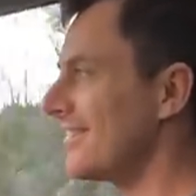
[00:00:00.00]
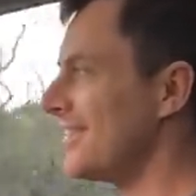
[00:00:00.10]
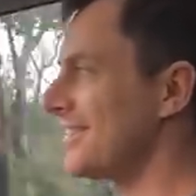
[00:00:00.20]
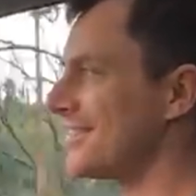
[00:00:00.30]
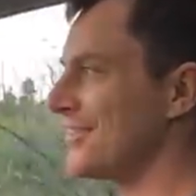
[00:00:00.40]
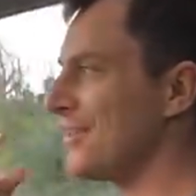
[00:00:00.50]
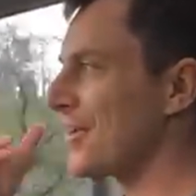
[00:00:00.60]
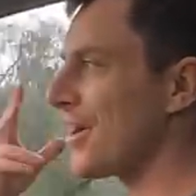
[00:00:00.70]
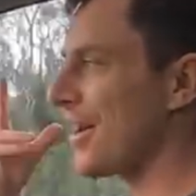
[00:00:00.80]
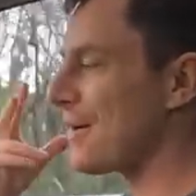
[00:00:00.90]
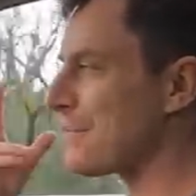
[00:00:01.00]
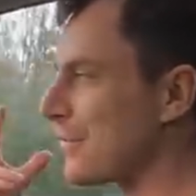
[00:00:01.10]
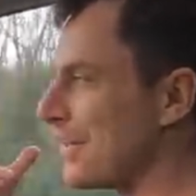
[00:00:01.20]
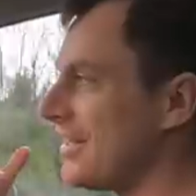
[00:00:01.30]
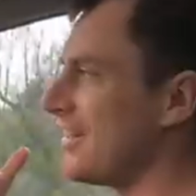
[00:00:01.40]
You still got a
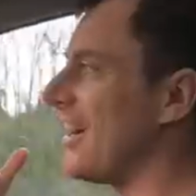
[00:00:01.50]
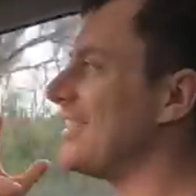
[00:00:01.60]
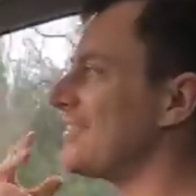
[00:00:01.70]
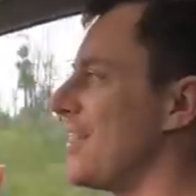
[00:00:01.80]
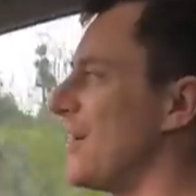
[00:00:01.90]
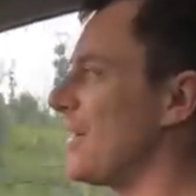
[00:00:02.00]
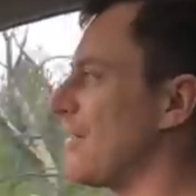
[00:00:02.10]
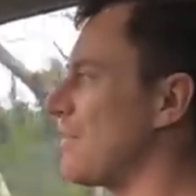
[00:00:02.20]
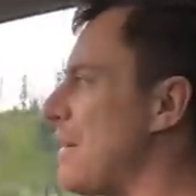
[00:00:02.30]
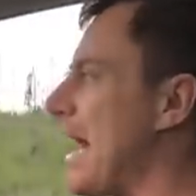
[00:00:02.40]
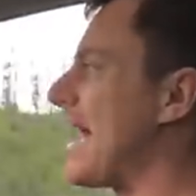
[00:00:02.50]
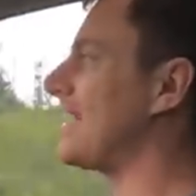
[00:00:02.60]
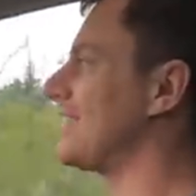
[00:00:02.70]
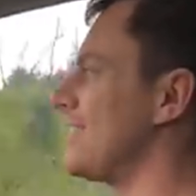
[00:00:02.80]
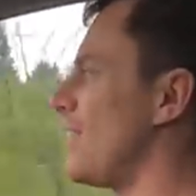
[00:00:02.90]
pretty nice note out the back.
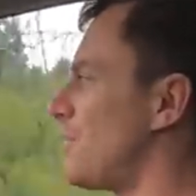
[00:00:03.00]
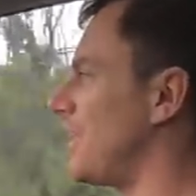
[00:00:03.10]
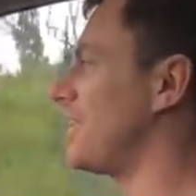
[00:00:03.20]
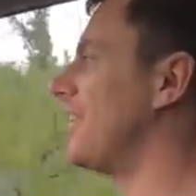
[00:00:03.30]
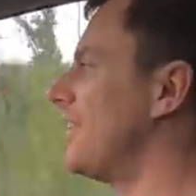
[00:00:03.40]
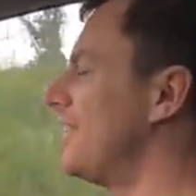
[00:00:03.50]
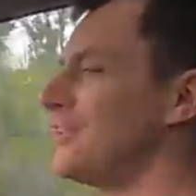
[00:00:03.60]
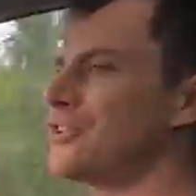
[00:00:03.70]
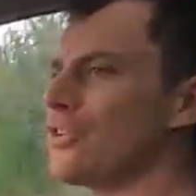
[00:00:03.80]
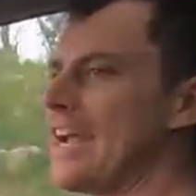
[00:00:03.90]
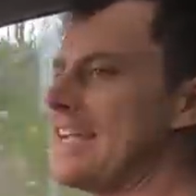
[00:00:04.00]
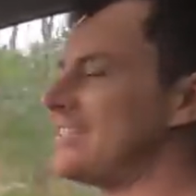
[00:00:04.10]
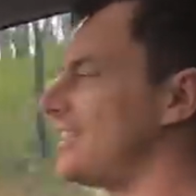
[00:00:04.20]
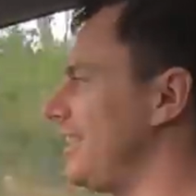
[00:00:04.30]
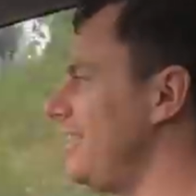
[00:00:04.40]
It's nothing
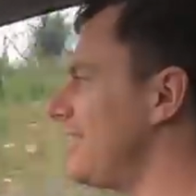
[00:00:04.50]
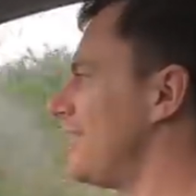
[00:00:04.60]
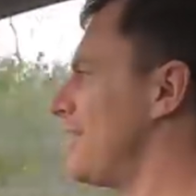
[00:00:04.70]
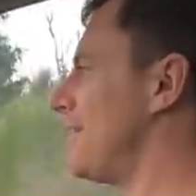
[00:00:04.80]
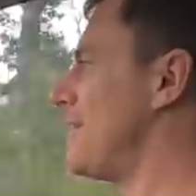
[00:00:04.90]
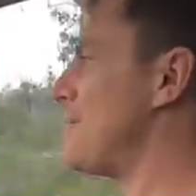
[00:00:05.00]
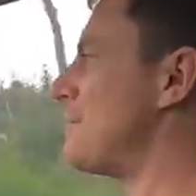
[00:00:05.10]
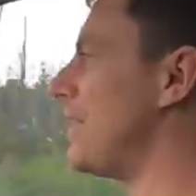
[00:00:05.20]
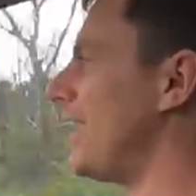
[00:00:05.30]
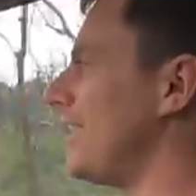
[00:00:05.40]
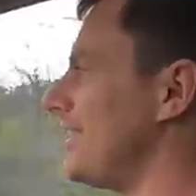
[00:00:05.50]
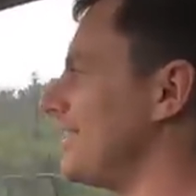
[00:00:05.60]
crazy, but